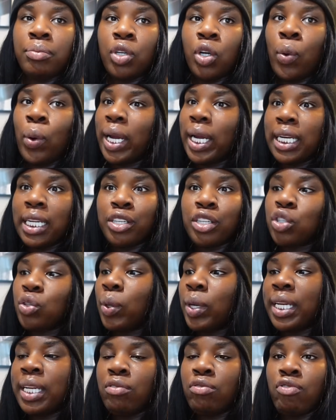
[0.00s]

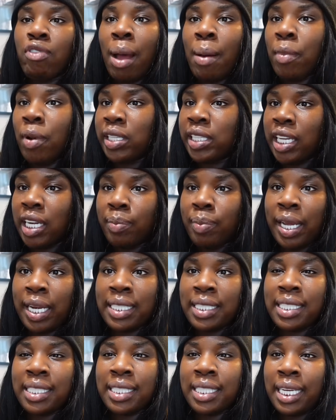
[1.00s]
Quickly ram under the bed
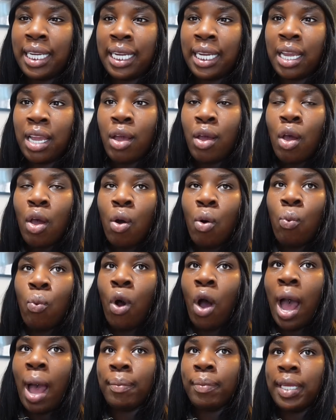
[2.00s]
and see
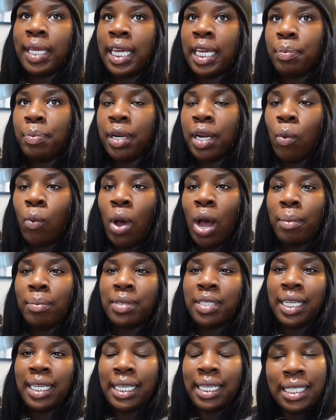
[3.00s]
what I'm keeping and what I'm
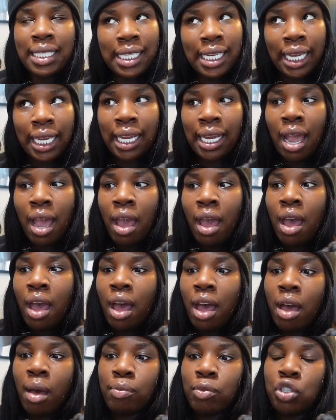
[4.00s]
deleting.
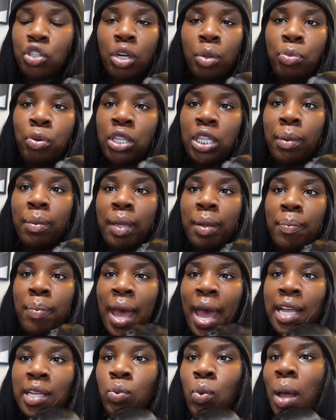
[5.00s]
I'm just gonna put them in
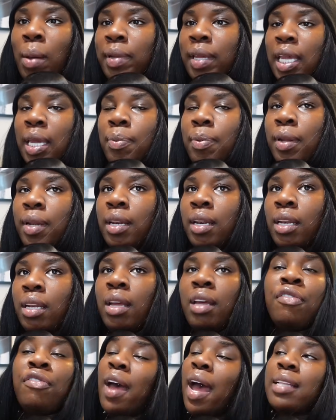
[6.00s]
bags. What I'm keeping,
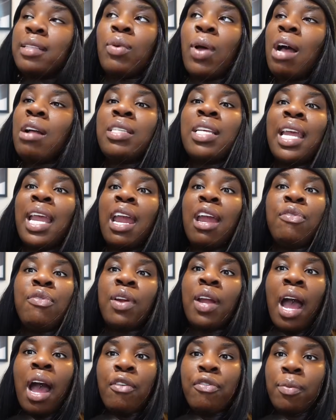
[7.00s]
in fact, I'll take
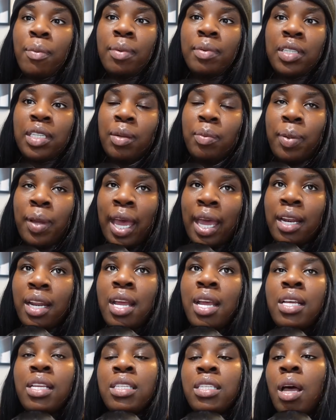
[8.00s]
everything out from under the bed.
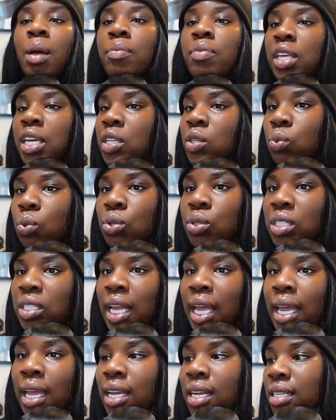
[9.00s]
Some things will
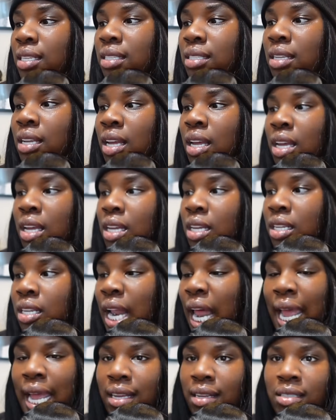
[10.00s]
stay because
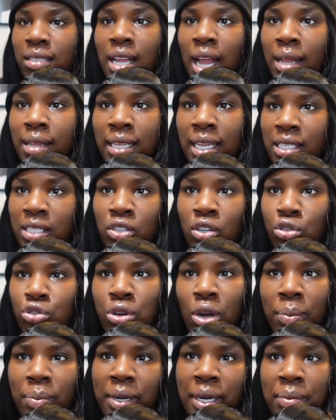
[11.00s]
like it's not
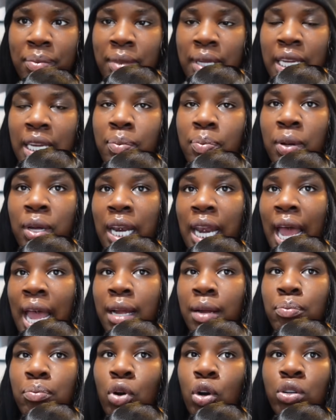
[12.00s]
troubling me, but
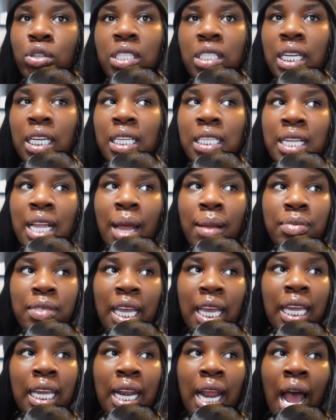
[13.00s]
like most things that I'm
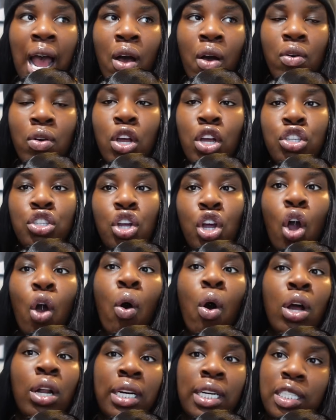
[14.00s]
taking out to
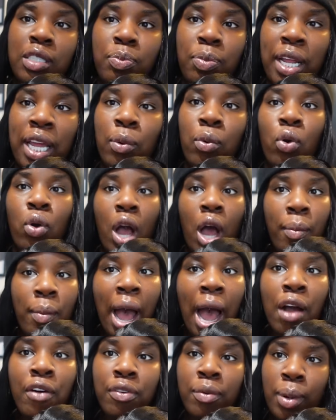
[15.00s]
go on display will come
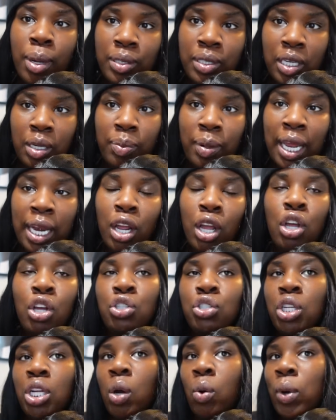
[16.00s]
out from under the bed
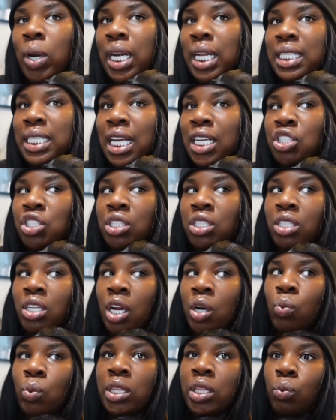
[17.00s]
so that when Natasha's
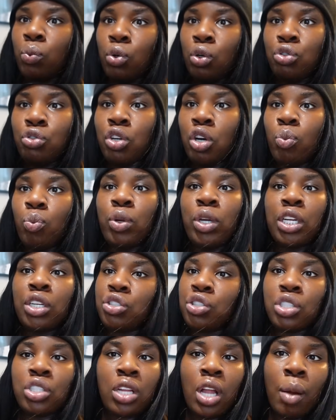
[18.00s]
done with the wardrobe, we can
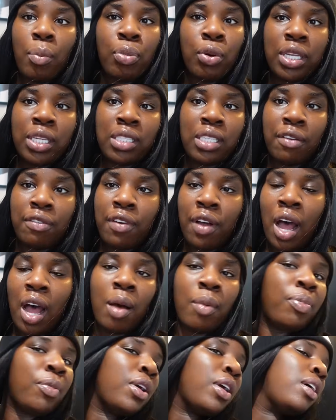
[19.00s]
just start putting stuff up.